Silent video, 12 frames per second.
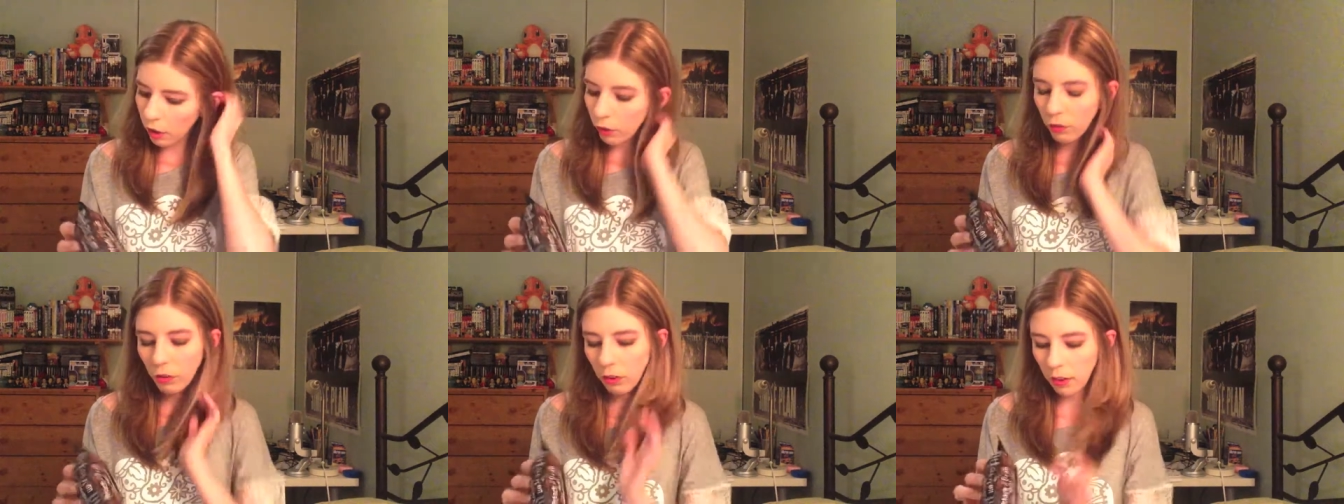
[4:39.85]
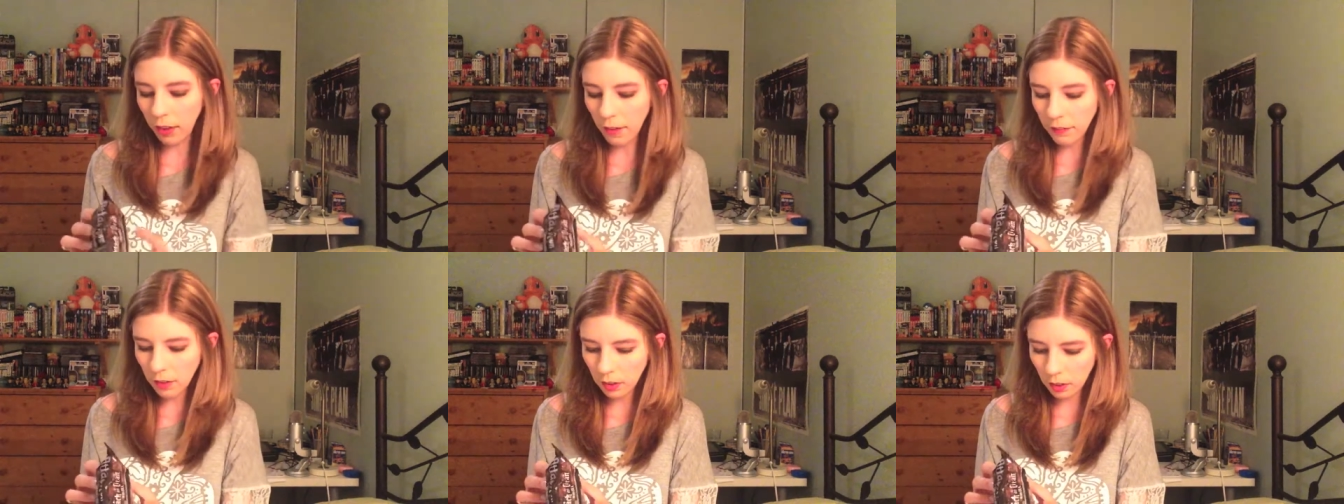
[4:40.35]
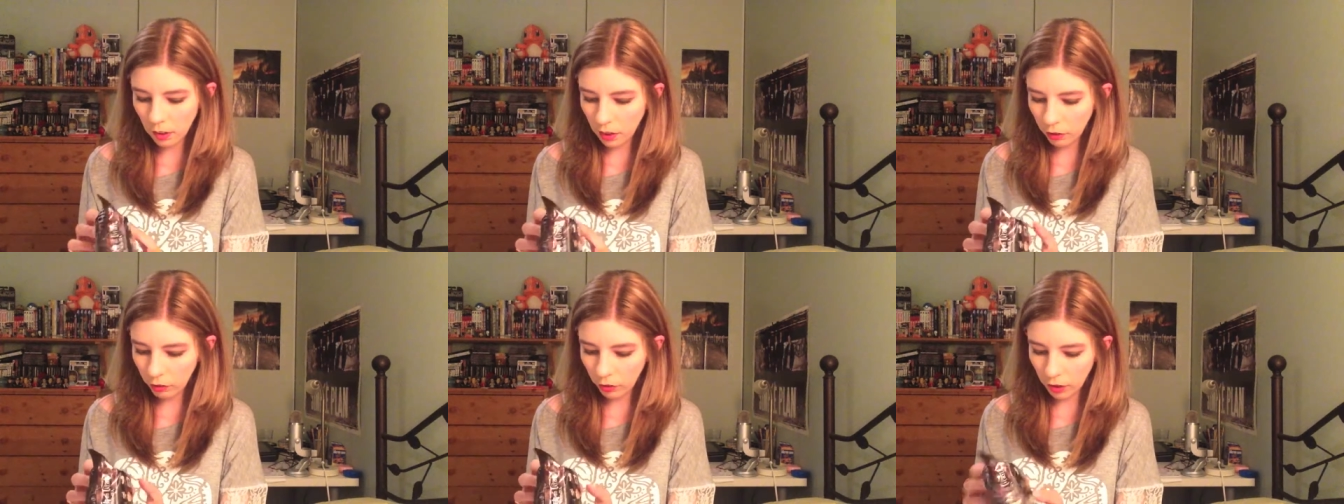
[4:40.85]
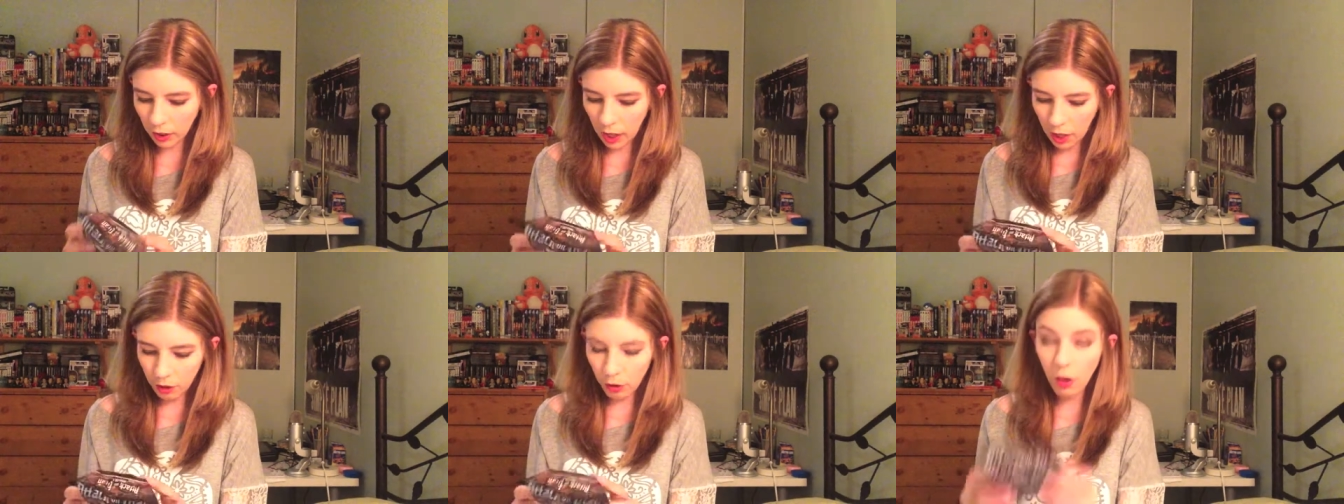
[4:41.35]
So there's seven things you can
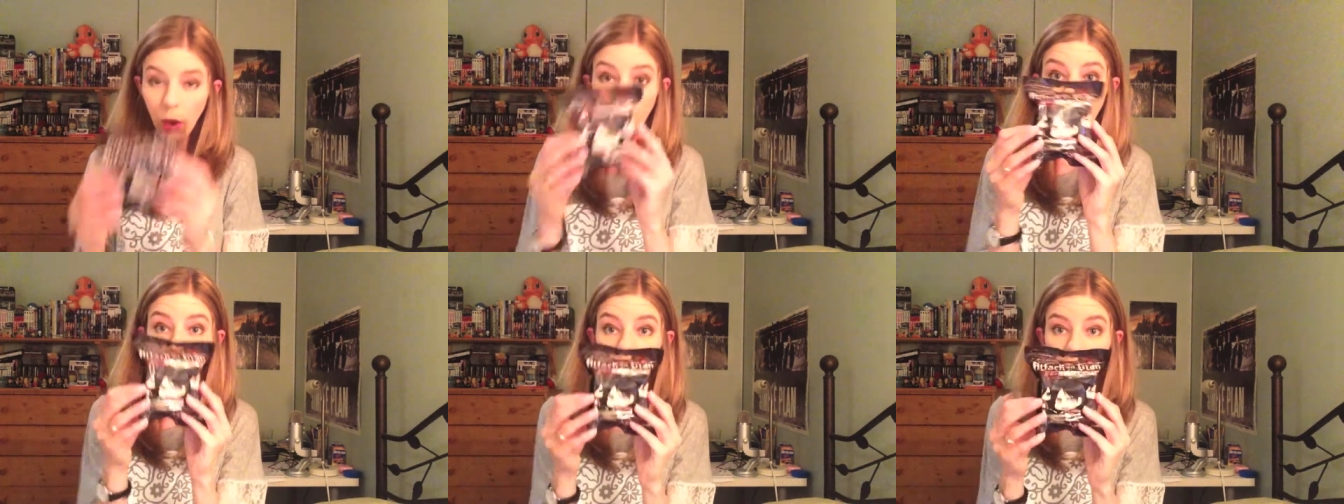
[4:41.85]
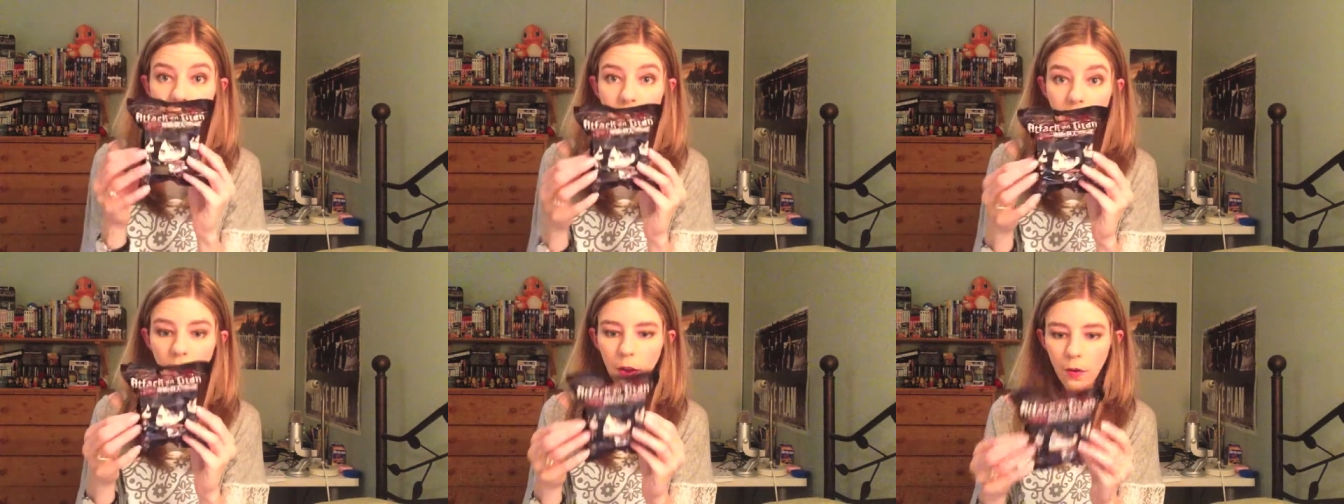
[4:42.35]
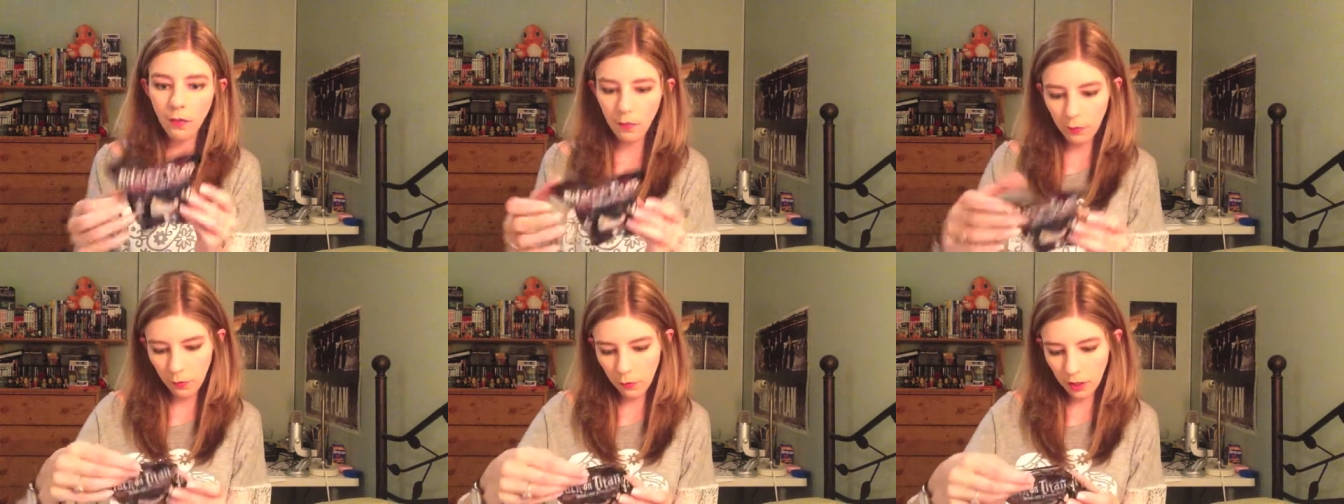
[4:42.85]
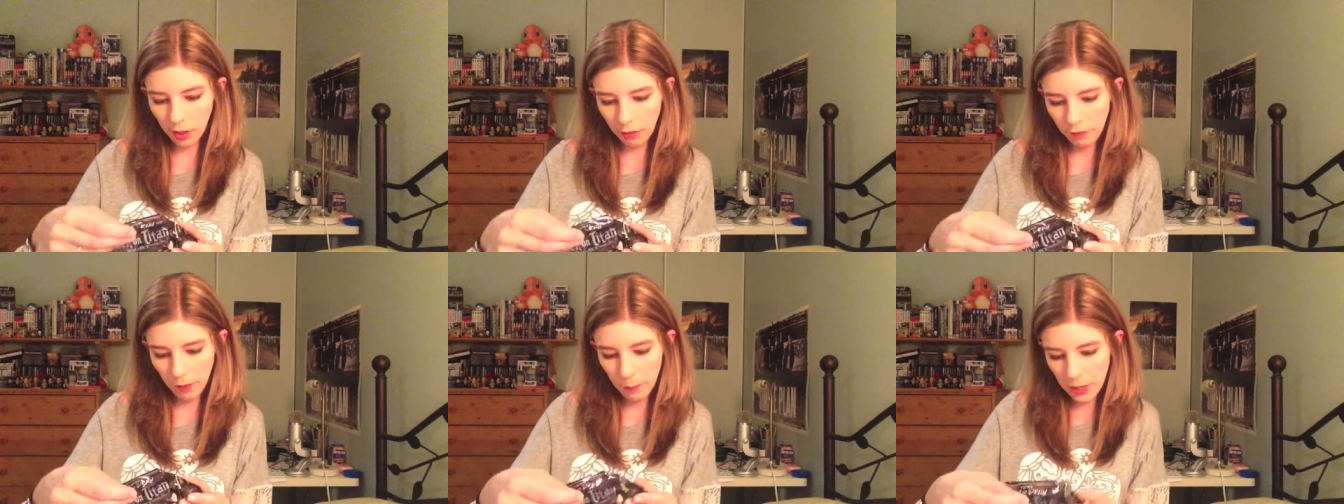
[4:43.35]
get. So let's check out. Oh, it's
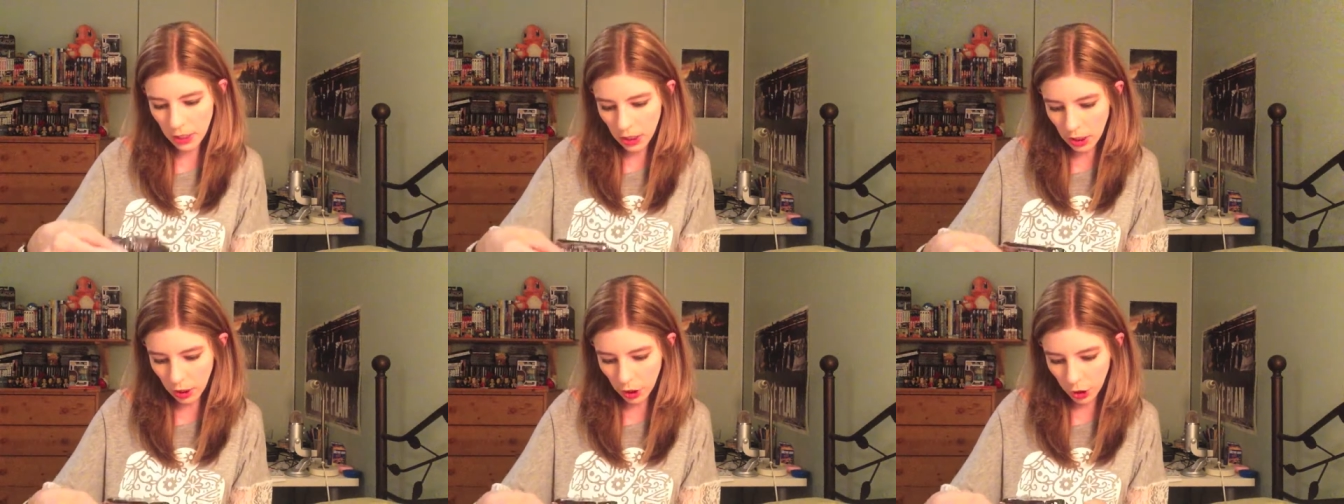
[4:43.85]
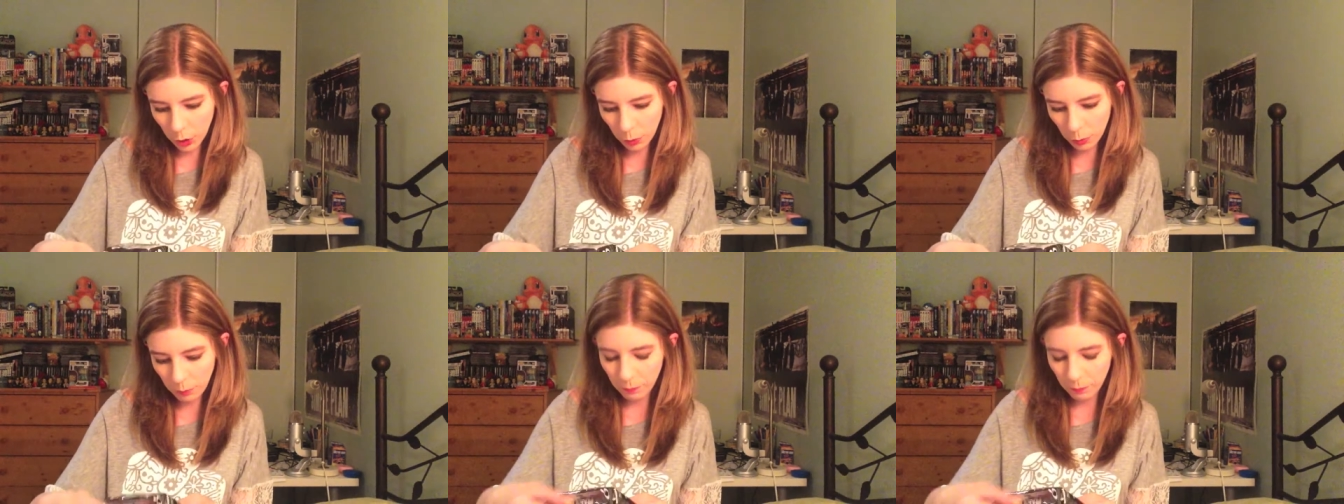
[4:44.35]
Funimation too.